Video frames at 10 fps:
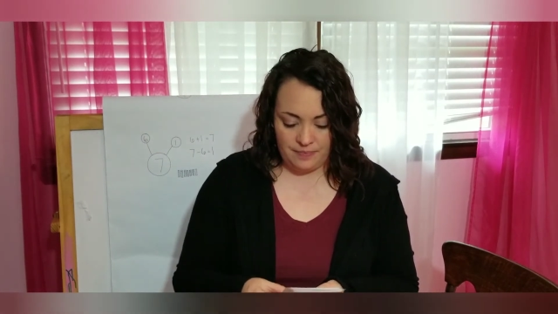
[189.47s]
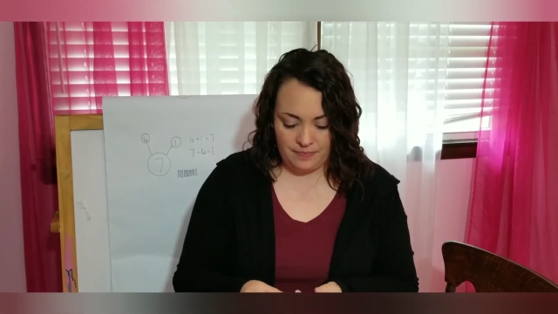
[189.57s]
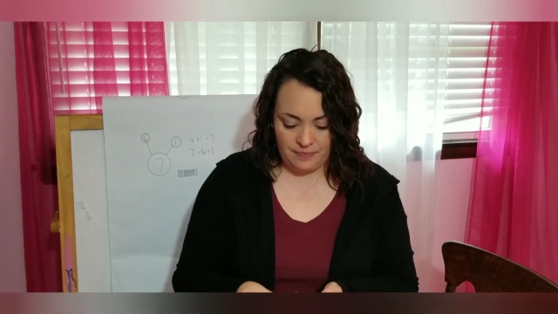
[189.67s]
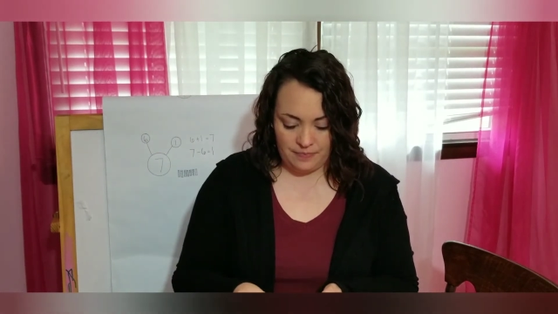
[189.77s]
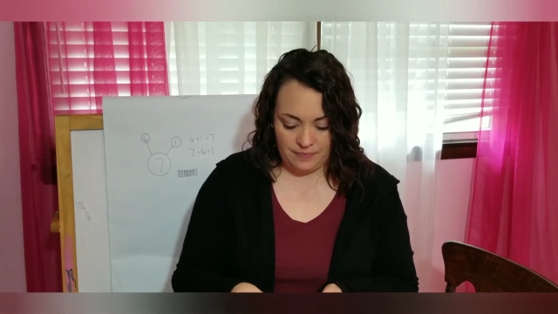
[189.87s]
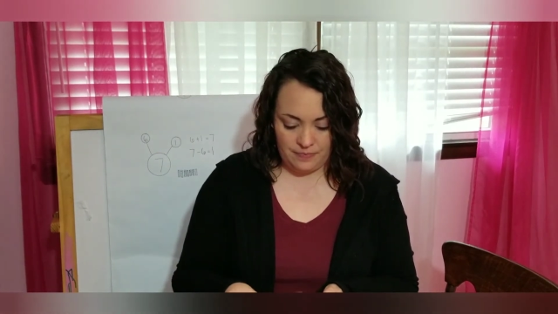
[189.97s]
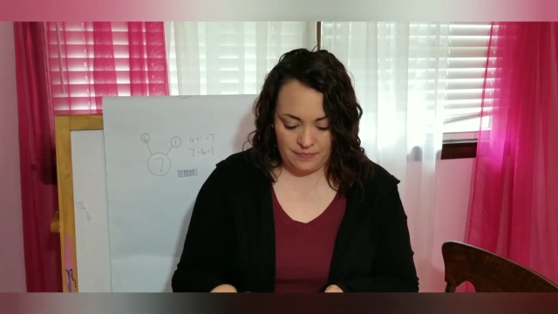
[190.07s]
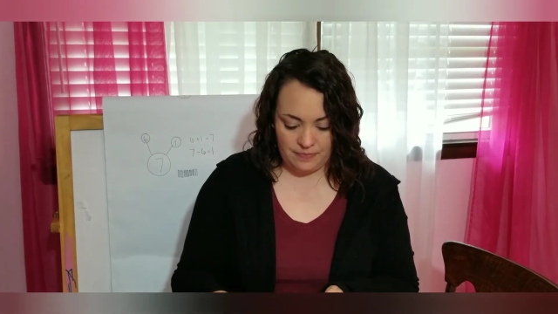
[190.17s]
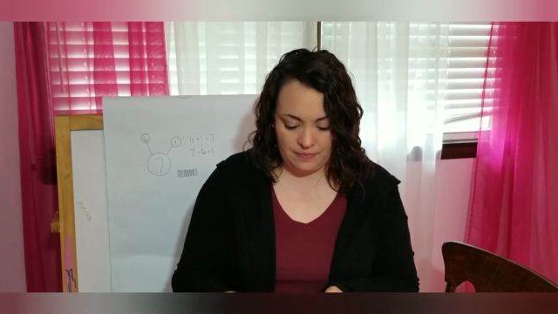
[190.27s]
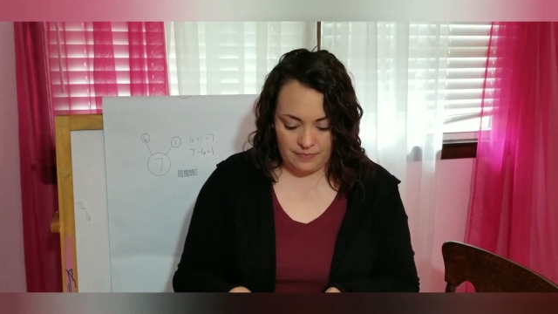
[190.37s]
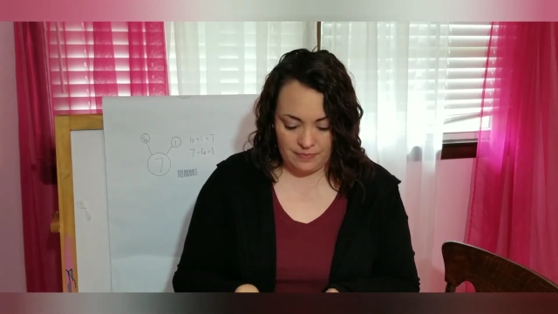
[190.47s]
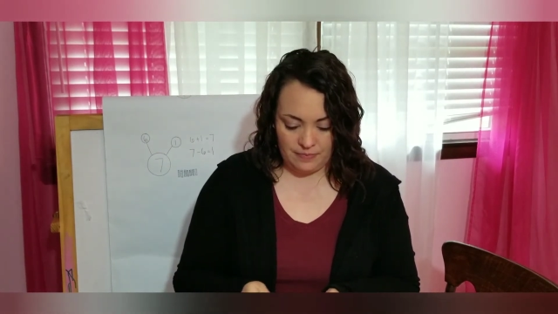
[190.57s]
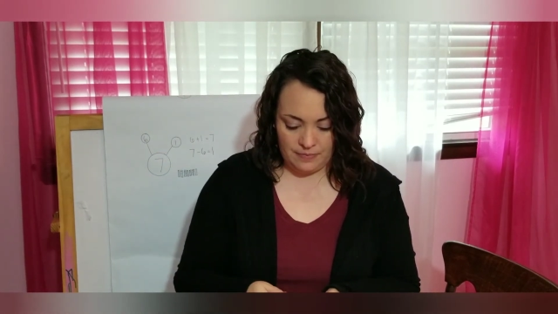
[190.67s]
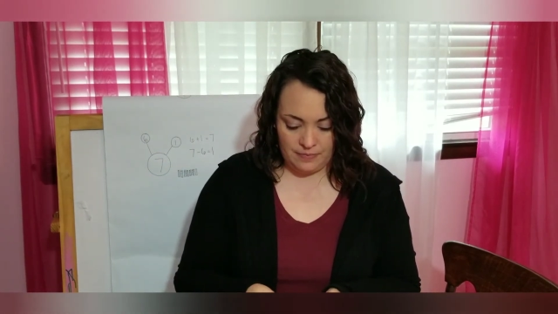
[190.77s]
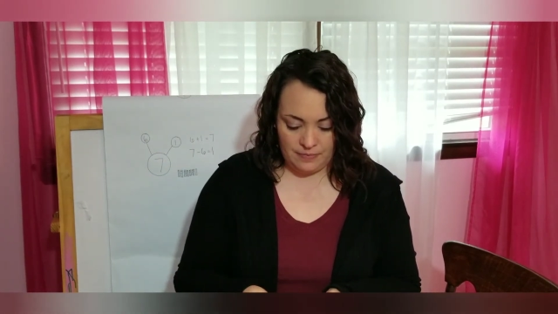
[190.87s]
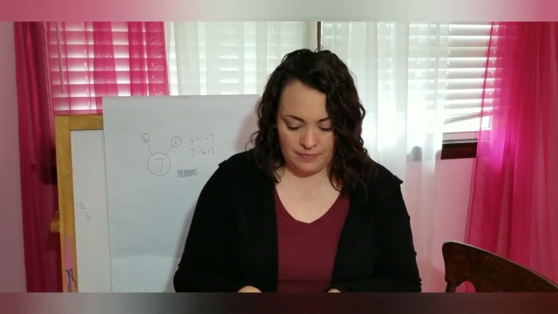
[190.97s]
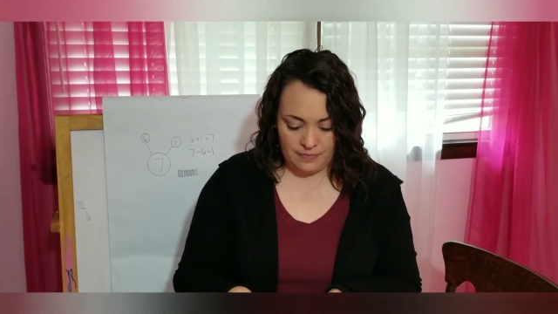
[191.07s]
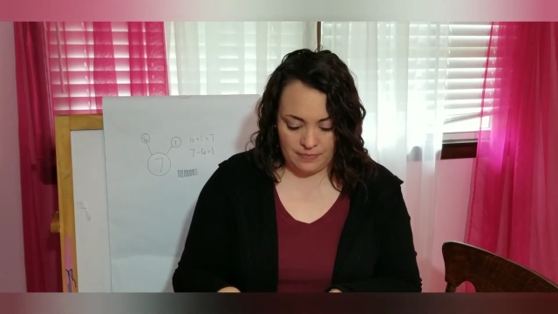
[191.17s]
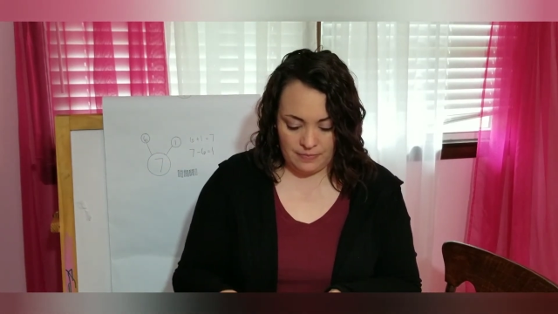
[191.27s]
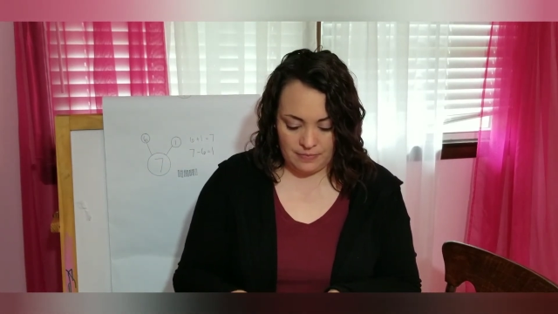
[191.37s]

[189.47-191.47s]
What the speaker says: (no one is talking)